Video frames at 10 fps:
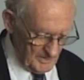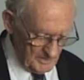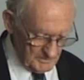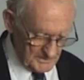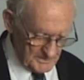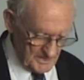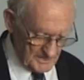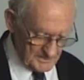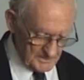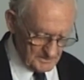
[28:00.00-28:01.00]
It was a
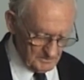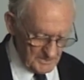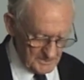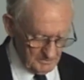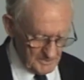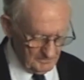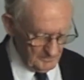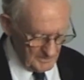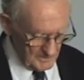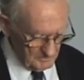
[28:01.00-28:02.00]
tight situation, but they
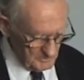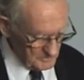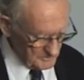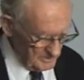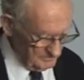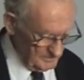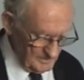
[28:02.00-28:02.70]
finally walked off,